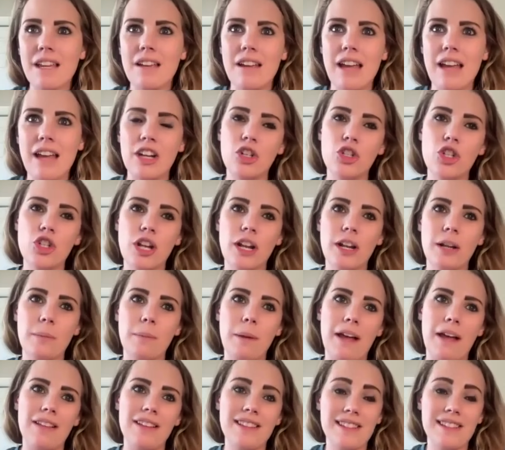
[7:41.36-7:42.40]
energetic
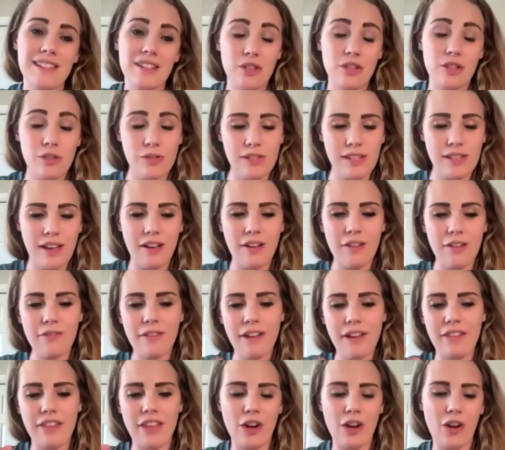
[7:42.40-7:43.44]
balance in yourself
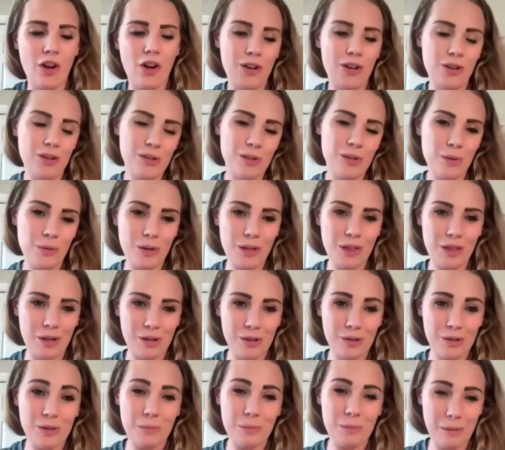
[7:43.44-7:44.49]
and then also with
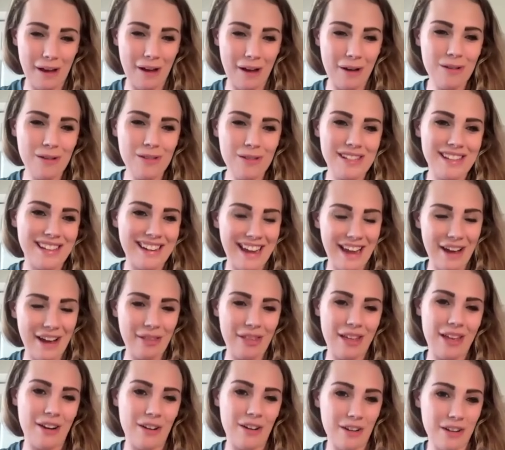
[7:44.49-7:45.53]
your spouse and how
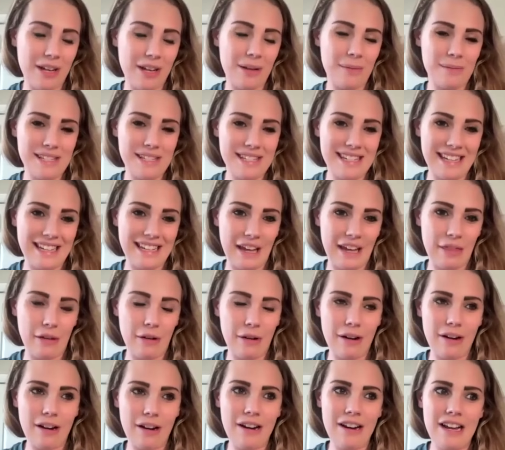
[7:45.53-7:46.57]
that all comes
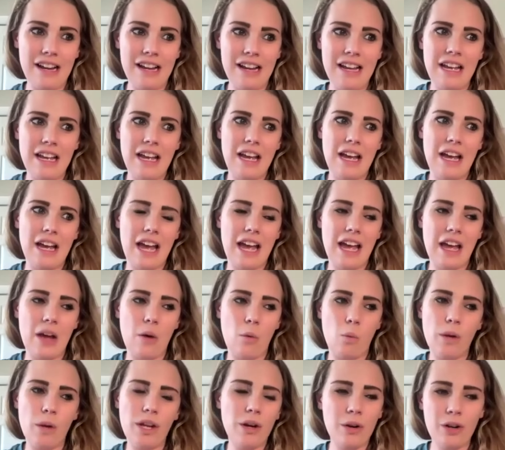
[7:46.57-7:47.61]
together
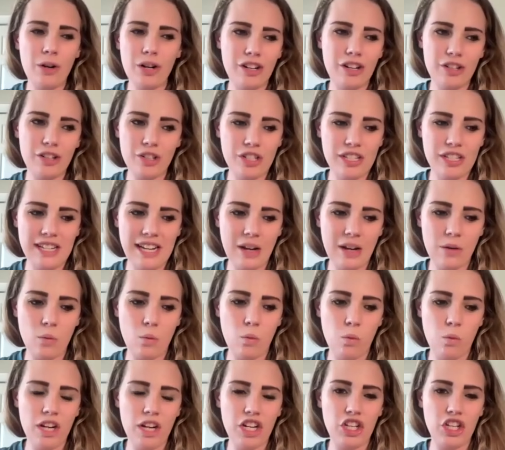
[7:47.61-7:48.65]
we don't
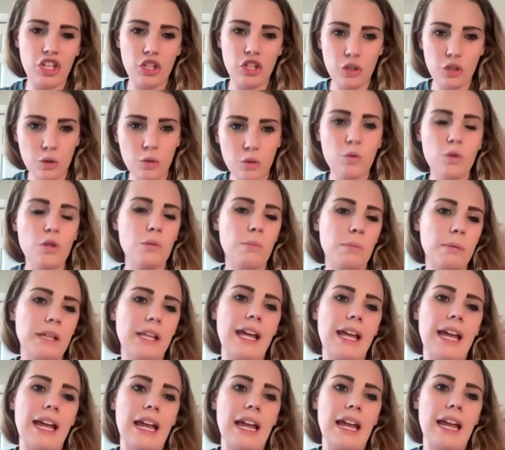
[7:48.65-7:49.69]
understand what a huge
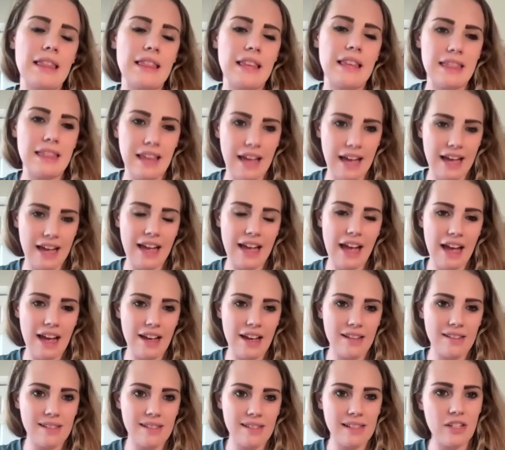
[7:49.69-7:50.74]
play that that
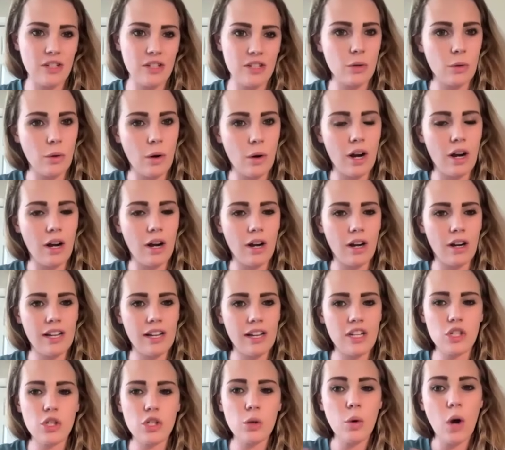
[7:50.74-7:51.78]
has into our
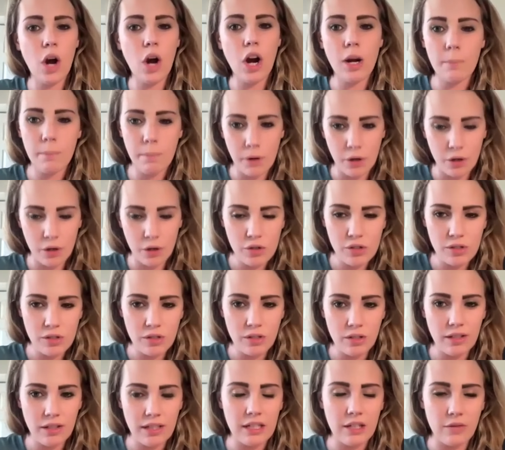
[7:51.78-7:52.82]
into our
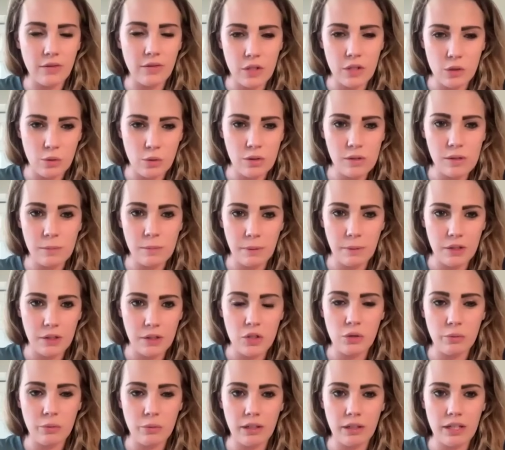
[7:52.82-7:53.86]
personal individual
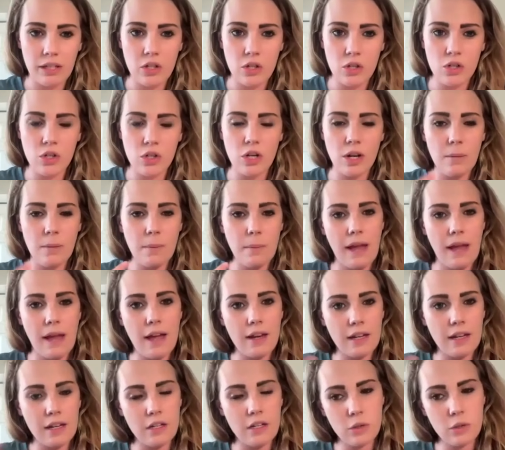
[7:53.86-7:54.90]
spiritual relationship
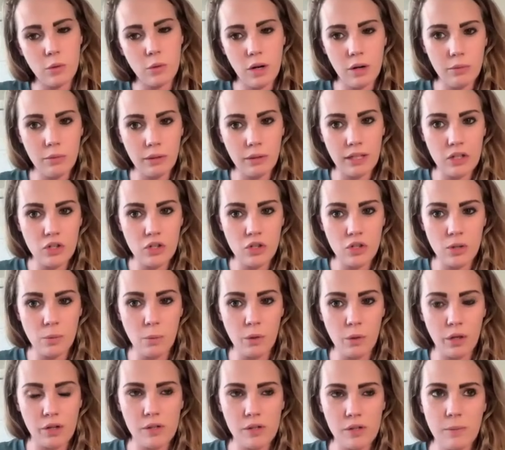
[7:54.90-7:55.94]
and into our relationship
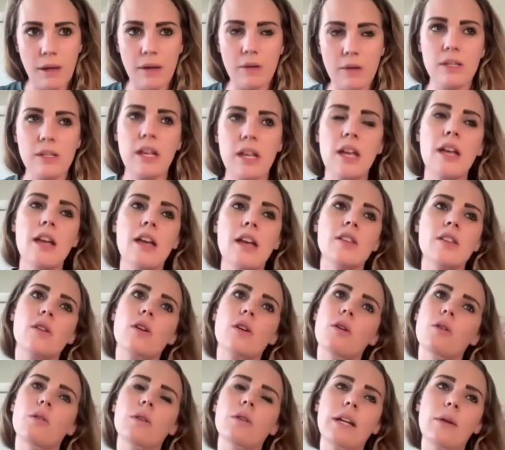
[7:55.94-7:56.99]
with our spouse
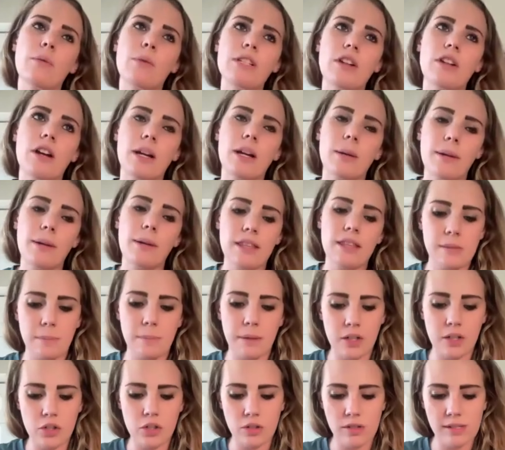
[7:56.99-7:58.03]
so can we talk about the
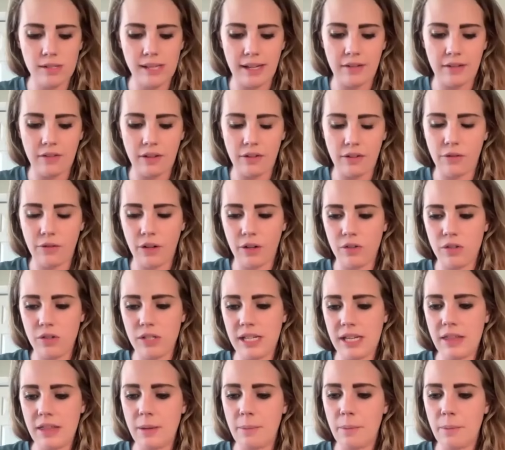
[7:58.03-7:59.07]
spiritual side of it first
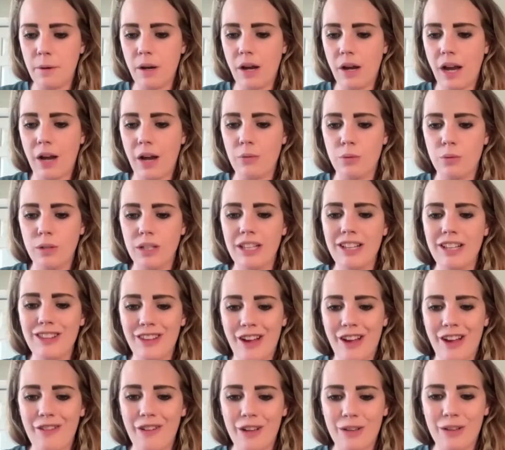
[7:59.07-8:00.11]
in the book i really
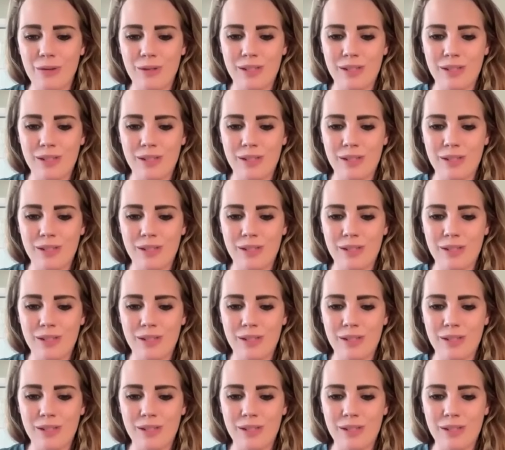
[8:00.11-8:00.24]
love how you